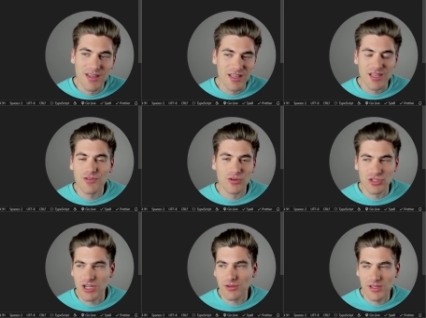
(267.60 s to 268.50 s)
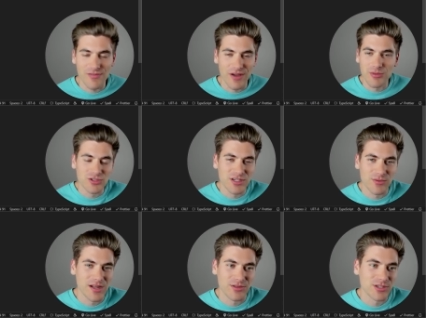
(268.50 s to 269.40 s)
even though generally if I'm using a
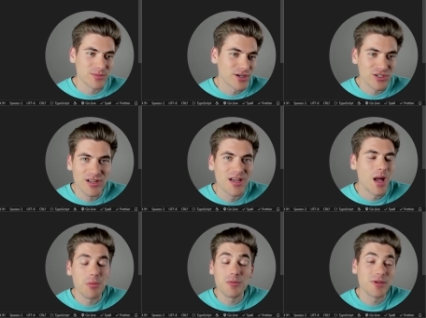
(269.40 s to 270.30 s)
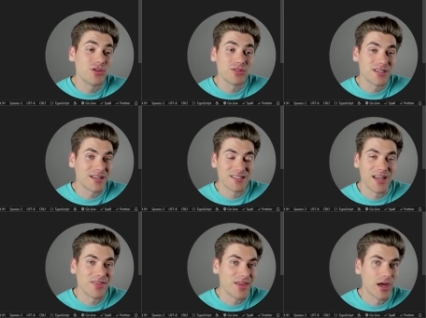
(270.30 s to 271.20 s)
regular expression, I'm going to be using a
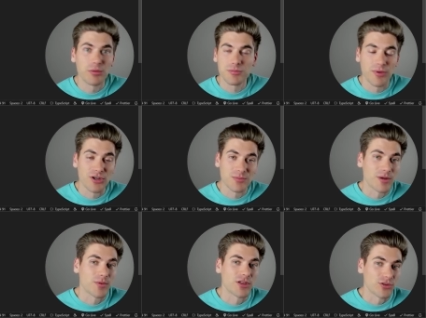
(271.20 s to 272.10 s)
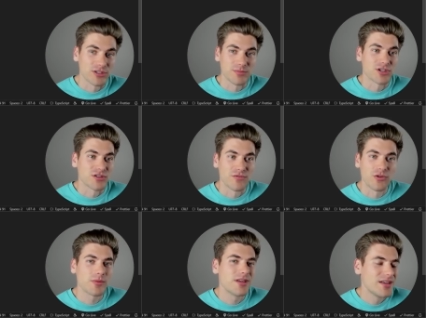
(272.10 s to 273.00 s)
site that helps parse my regular expression for
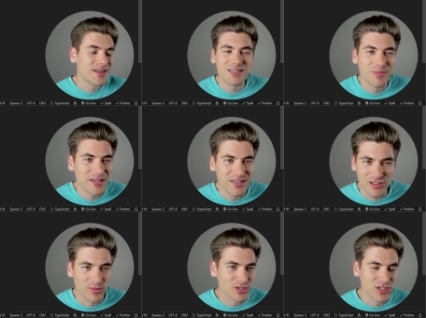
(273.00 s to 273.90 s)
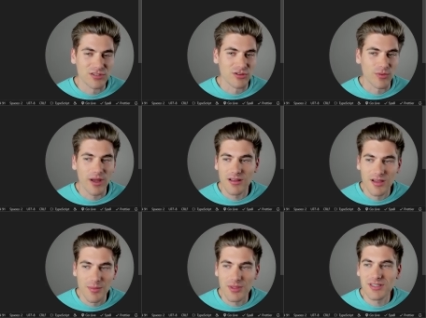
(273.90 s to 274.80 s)
me because it makes it so much easier to write,
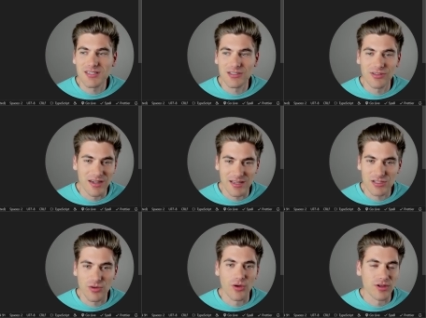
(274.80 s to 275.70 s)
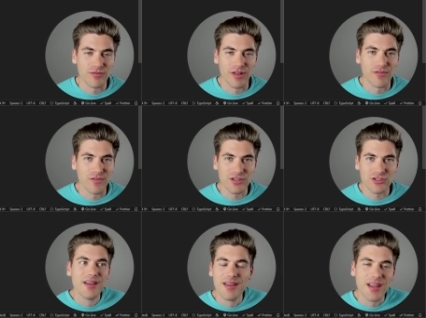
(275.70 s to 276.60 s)
but this is still a nice quality of life
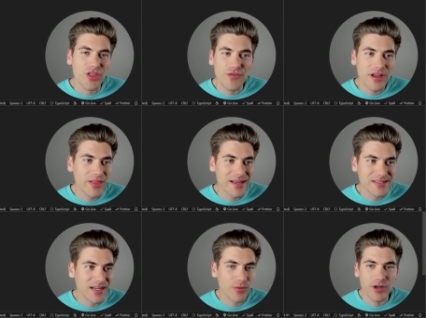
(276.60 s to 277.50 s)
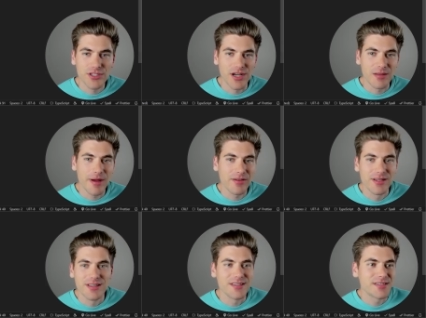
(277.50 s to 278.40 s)
feature. Now, the very last thing I want to talk about
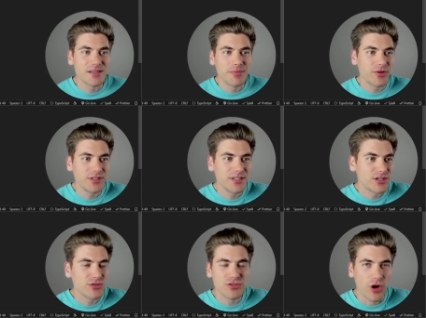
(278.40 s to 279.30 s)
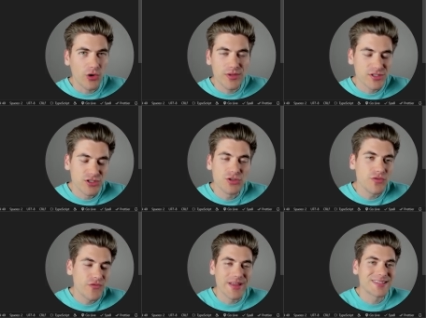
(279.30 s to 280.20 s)
is the ability to use all these new
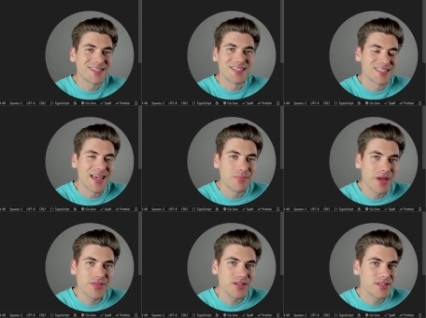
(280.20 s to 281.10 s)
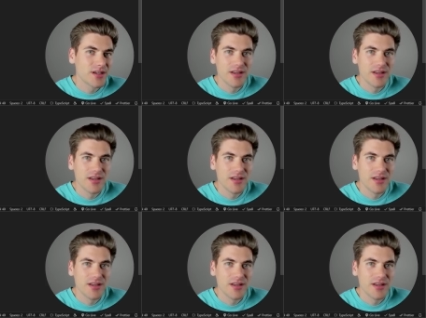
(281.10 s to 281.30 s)
fancy set methods.